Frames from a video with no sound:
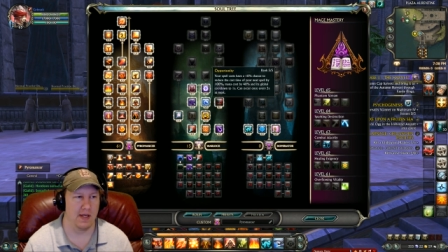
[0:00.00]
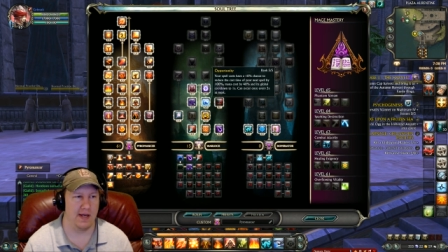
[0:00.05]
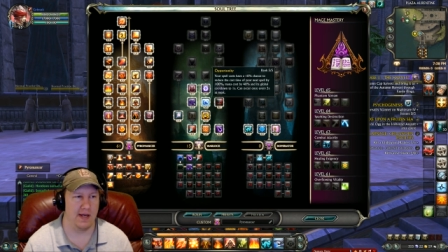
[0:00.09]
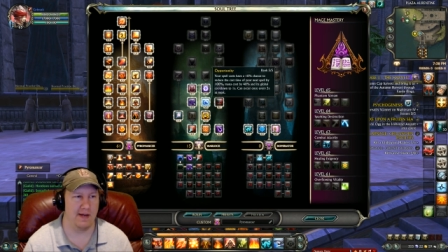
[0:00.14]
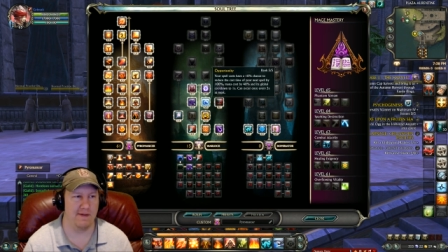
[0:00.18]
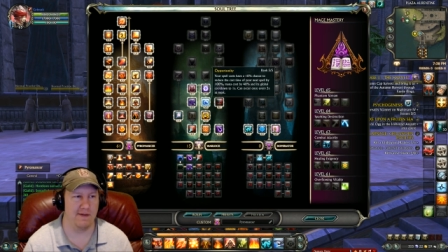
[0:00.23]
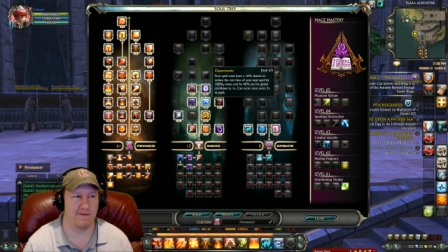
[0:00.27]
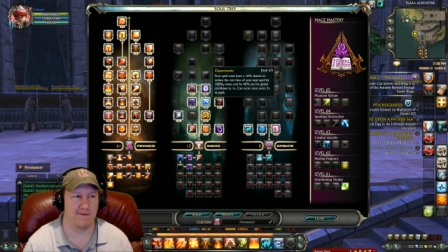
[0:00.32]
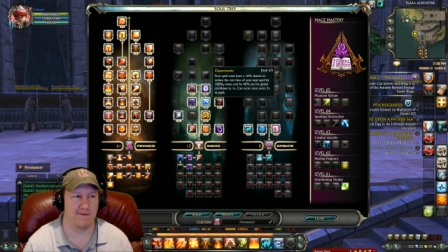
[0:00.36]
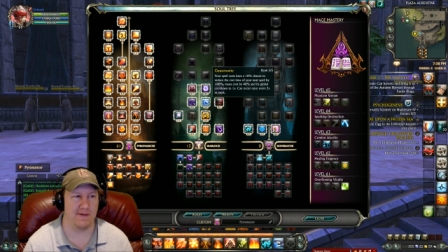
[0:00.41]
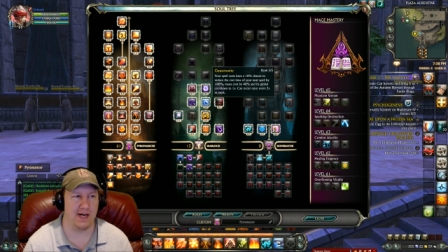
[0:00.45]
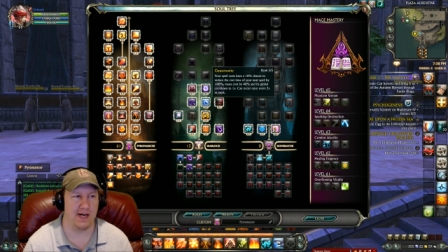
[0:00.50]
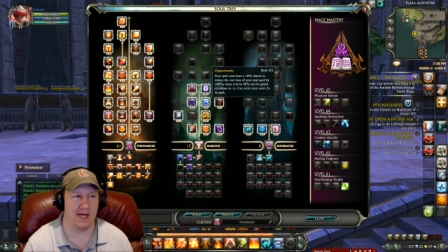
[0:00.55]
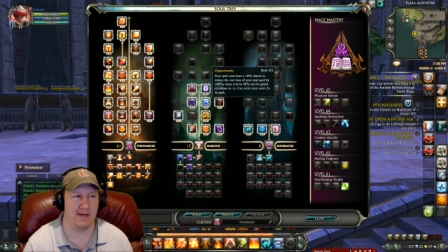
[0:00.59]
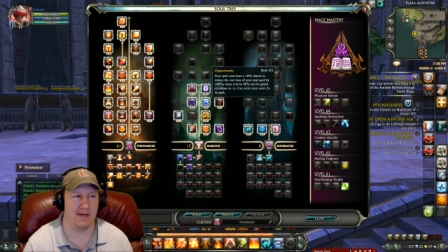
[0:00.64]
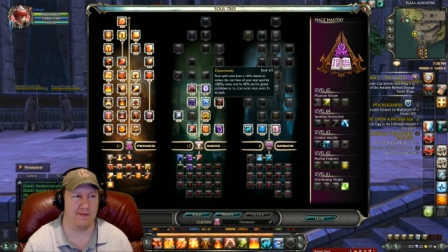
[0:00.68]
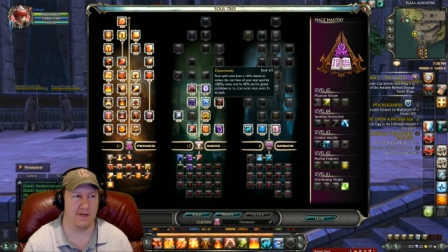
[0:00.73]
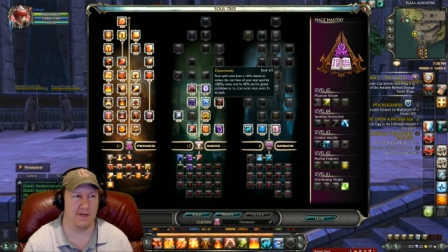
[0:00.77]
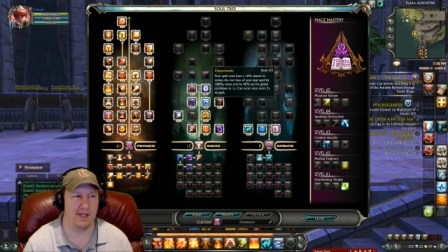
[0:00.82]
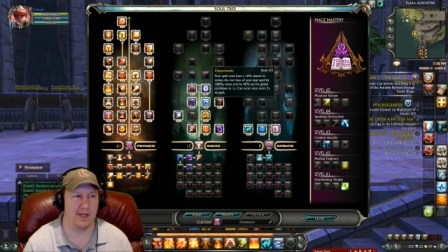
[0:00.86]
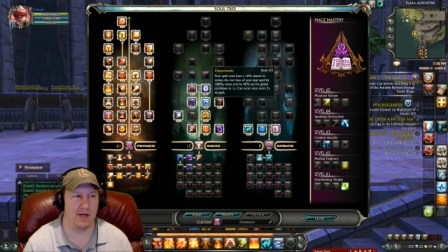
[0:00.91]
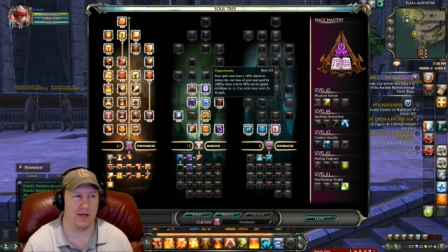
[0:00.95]
and
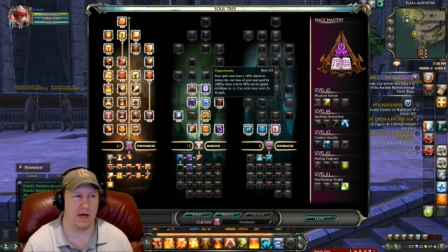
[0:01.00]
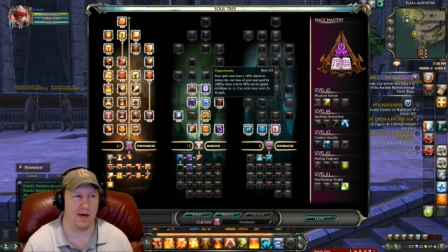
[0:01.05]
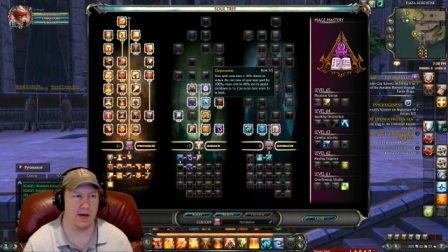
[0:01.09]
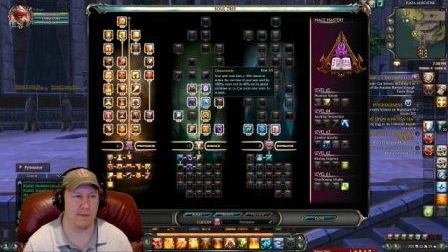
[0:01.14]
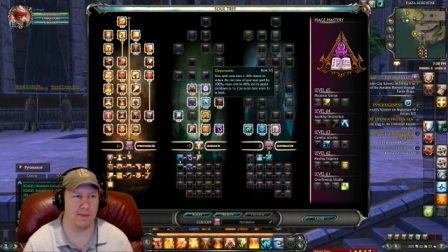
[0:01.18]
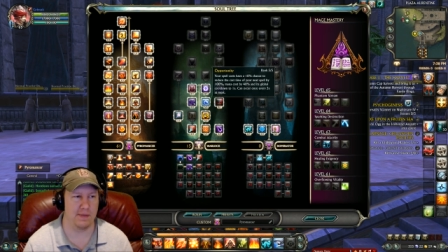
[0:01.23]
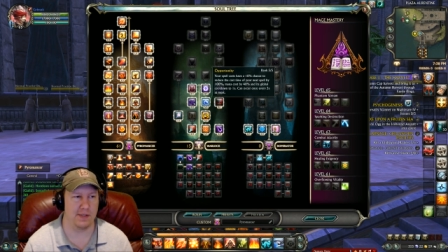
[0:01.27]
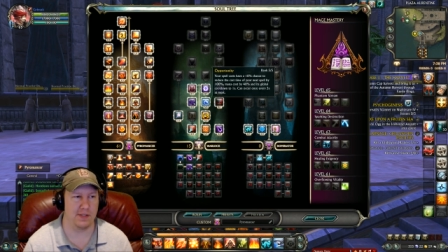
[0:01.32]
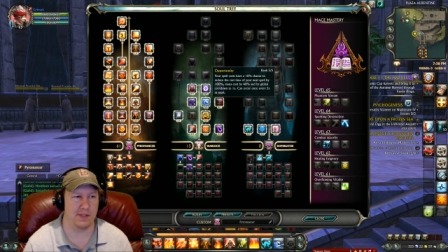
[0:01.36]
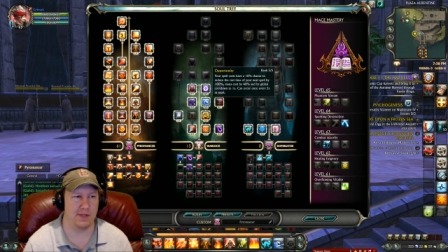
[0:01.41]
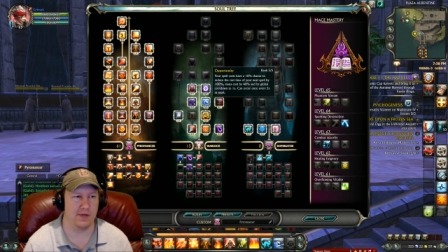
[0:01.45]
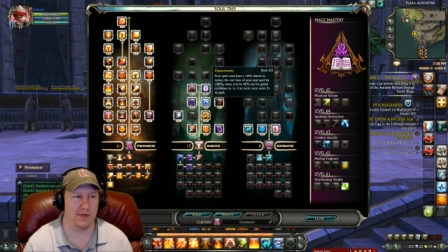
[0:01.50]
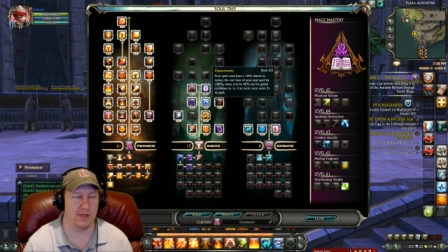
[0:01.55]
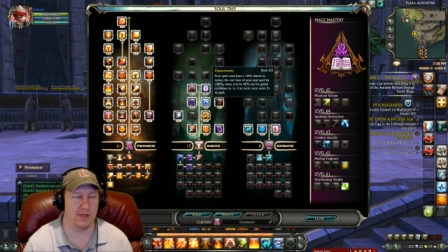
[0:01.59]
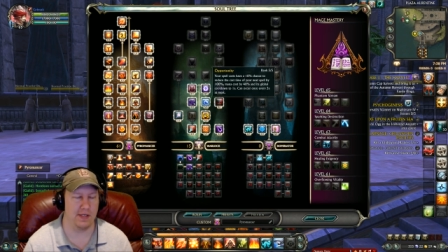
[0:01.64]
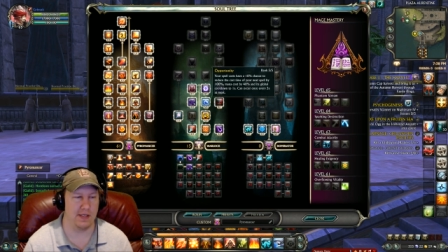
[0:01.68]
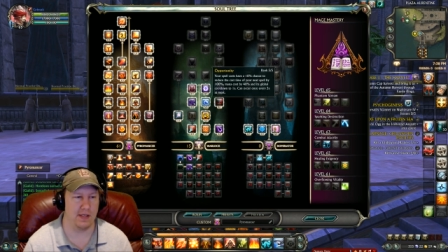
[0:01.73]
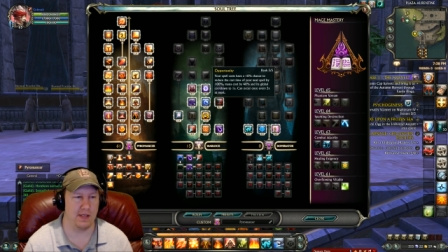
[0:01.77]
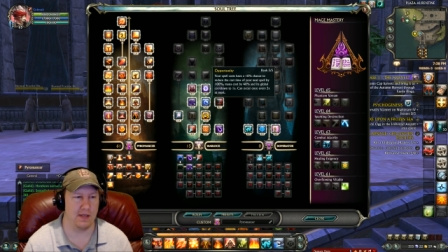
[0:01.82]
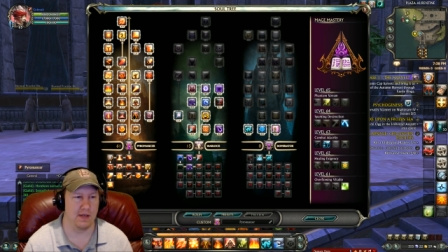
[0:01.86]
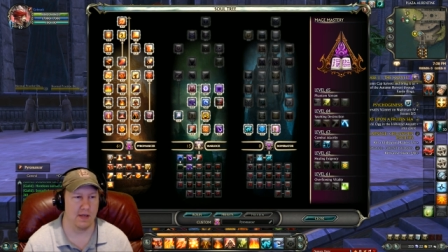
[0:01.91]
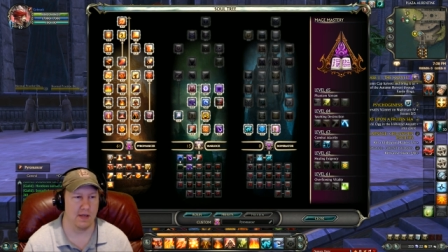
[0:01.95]
5 into
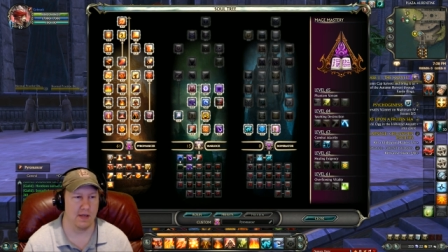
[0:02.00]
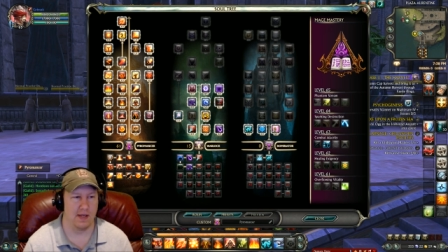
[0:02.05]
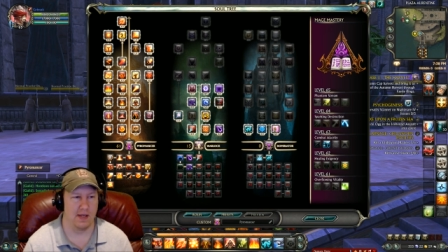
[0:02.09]
Opportunity,